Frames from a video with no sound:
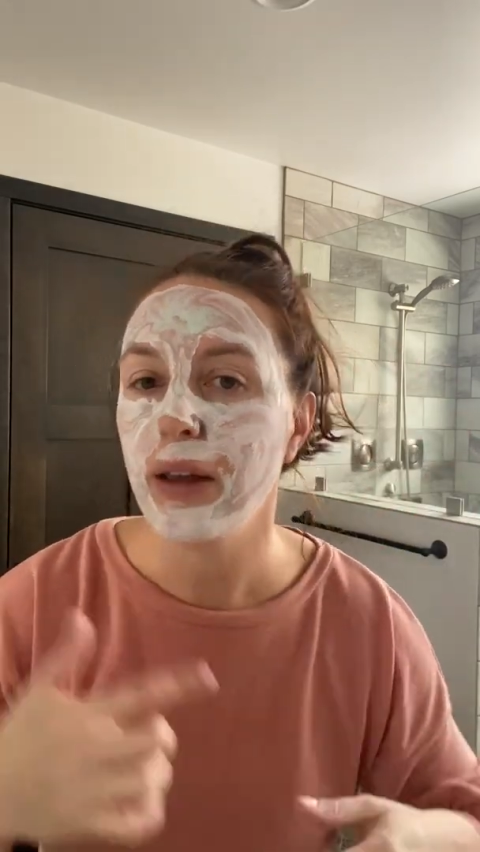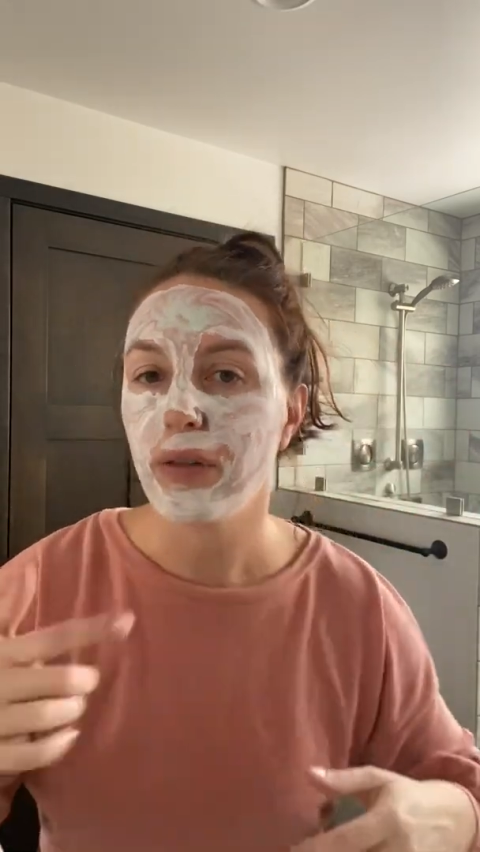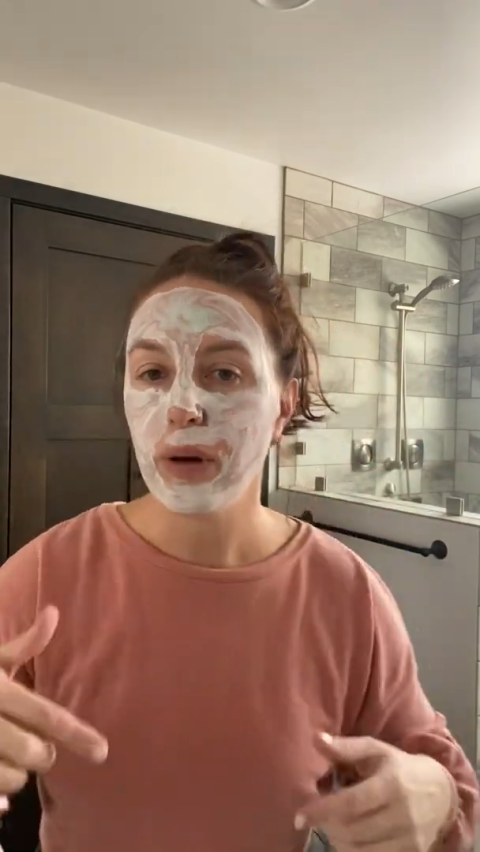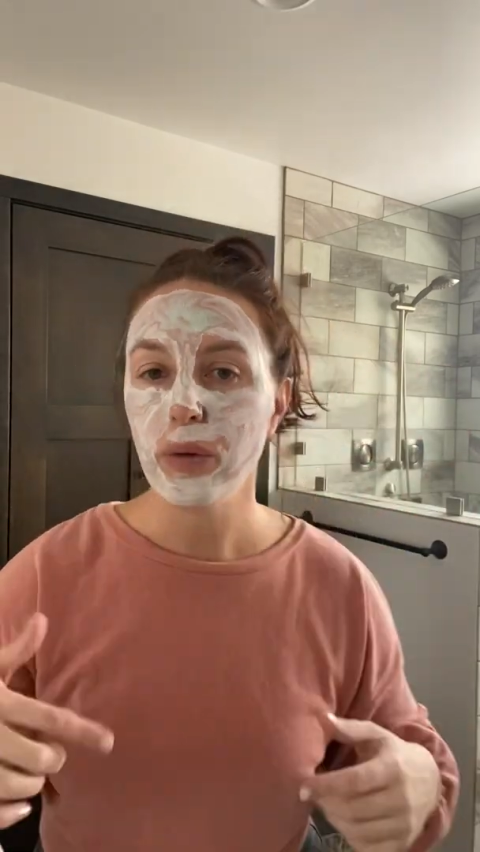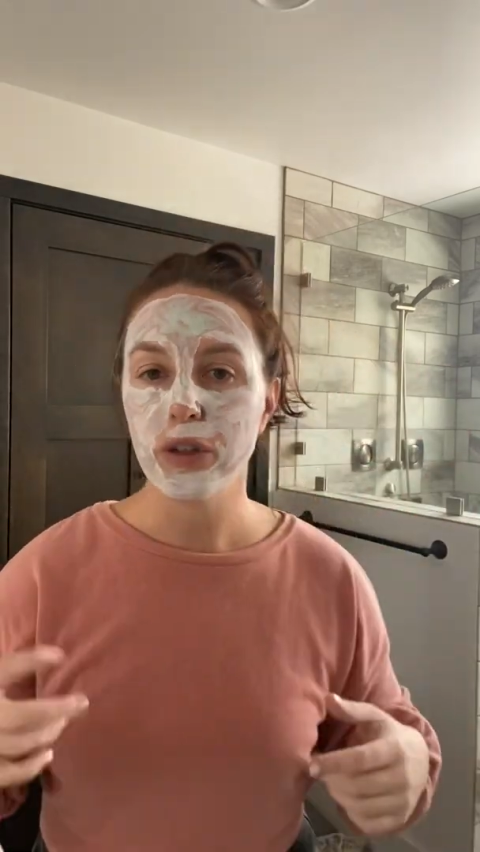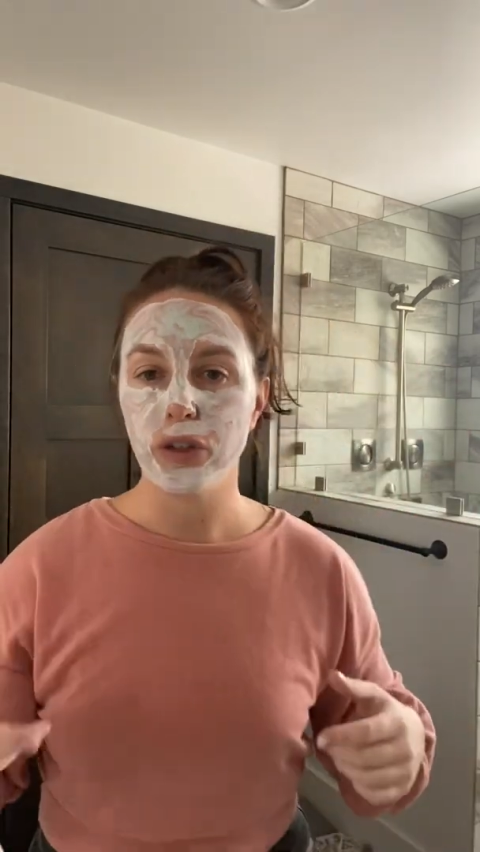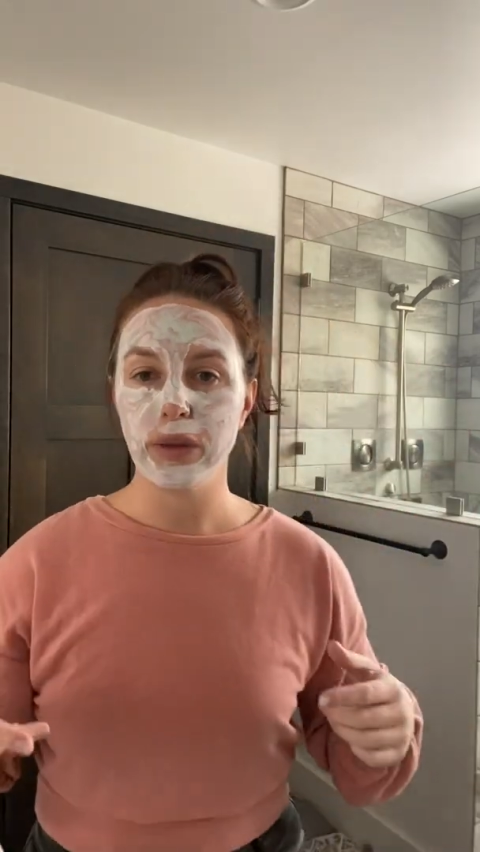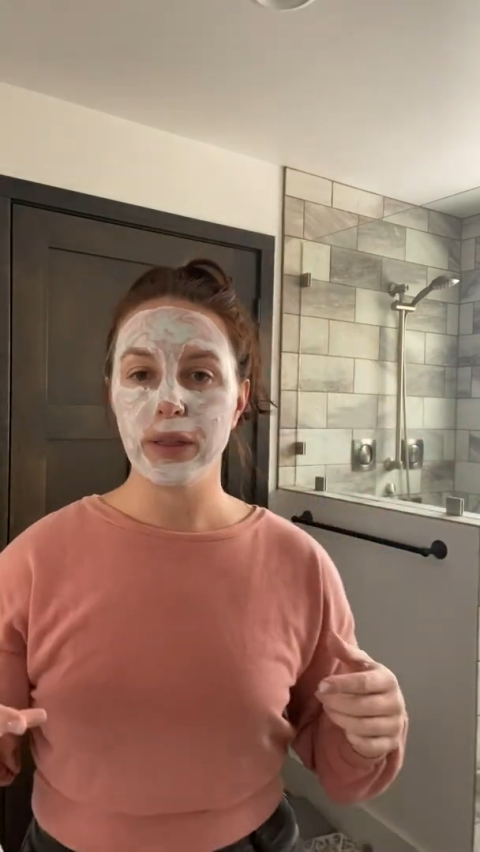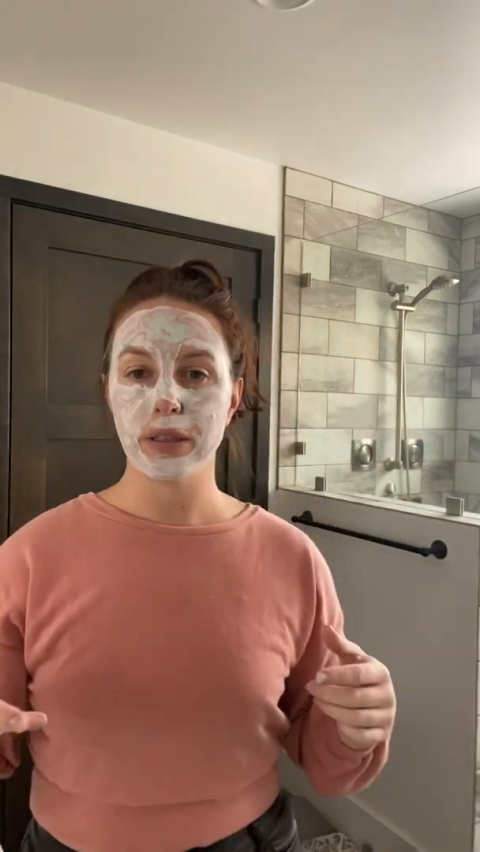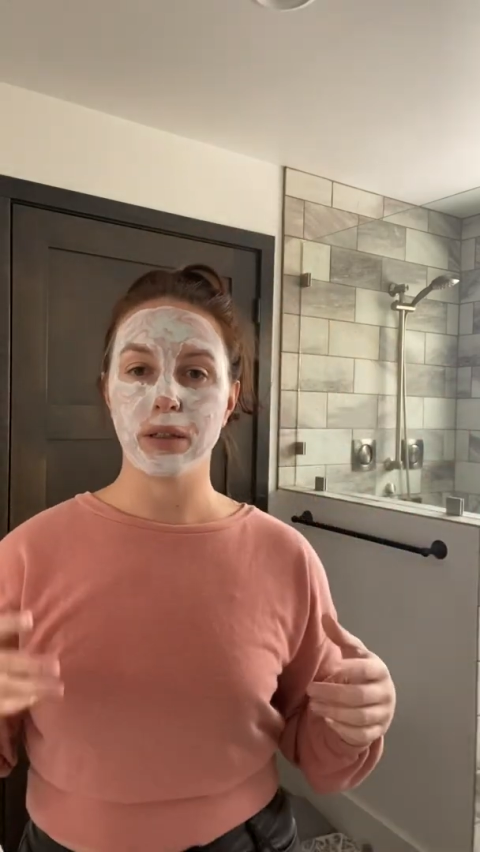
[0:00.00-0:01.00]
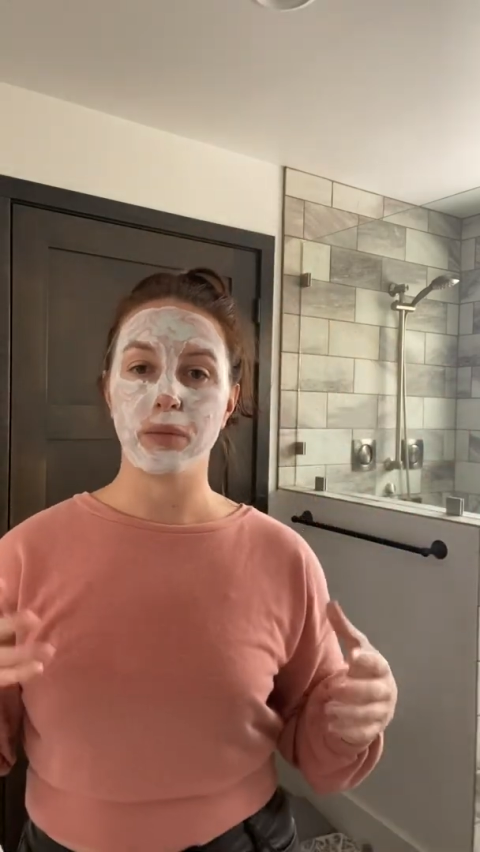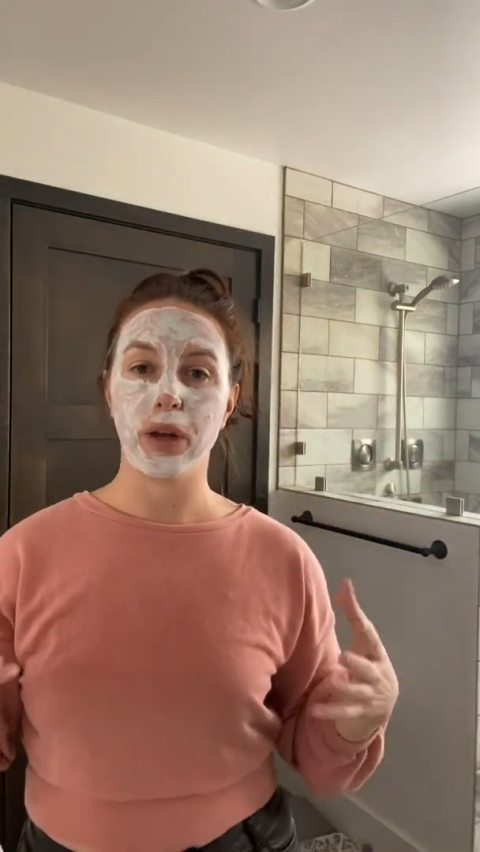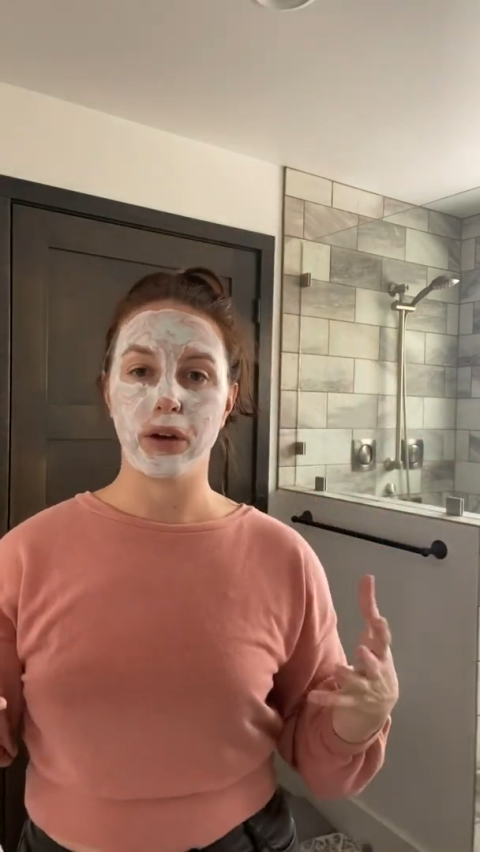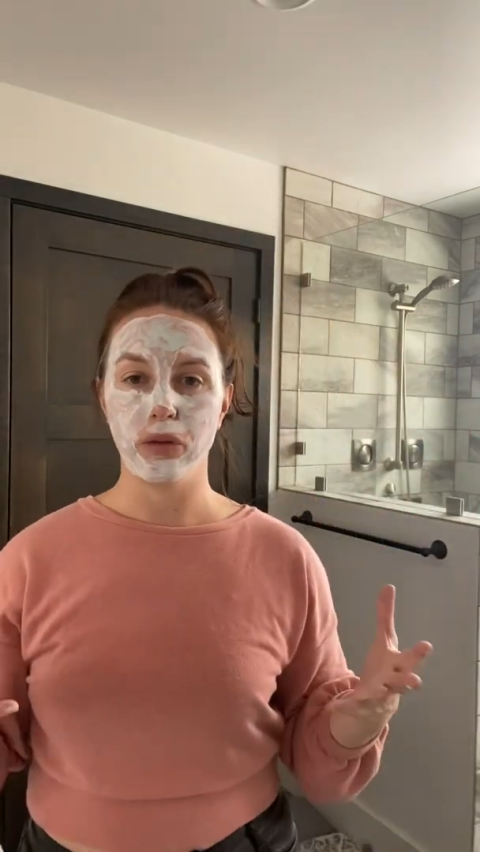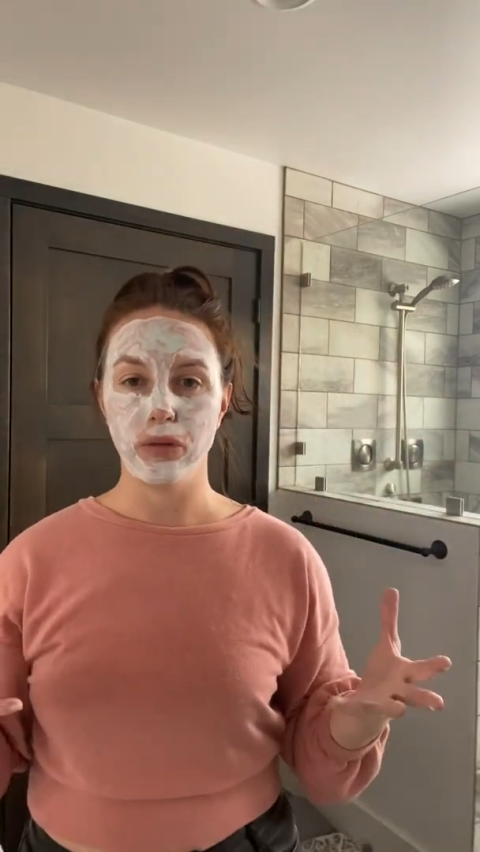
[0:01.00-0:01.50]
If I were doing this on my
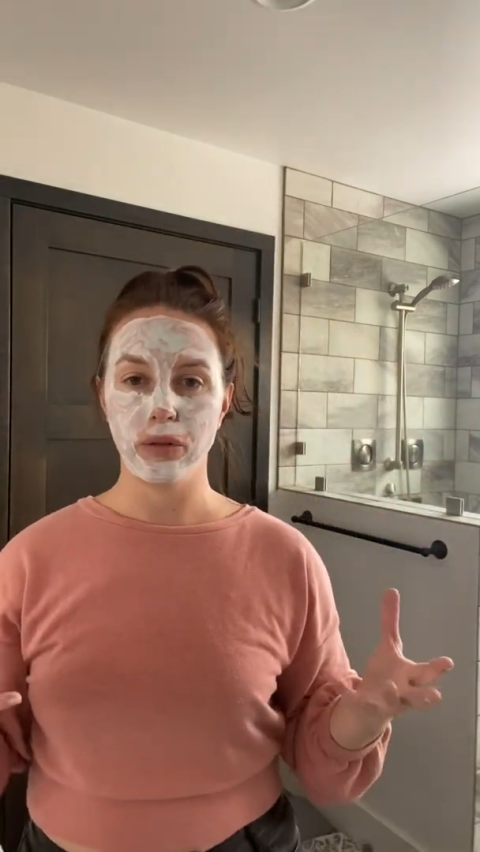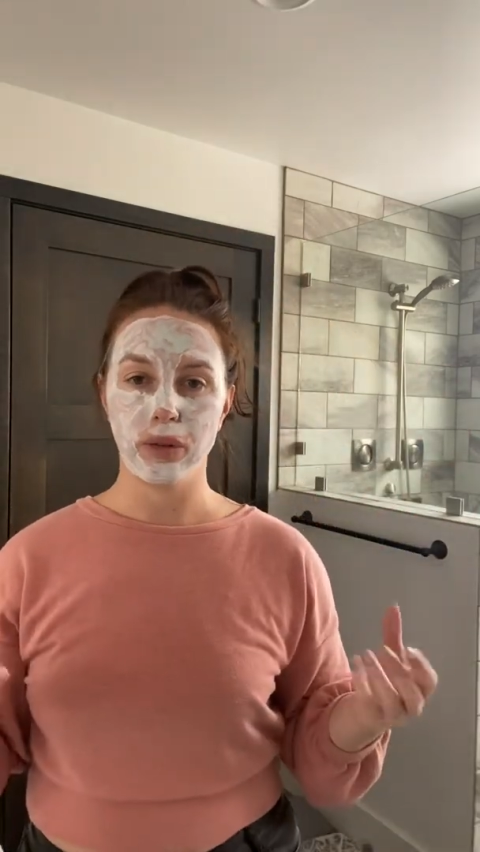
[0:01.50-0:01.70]
own,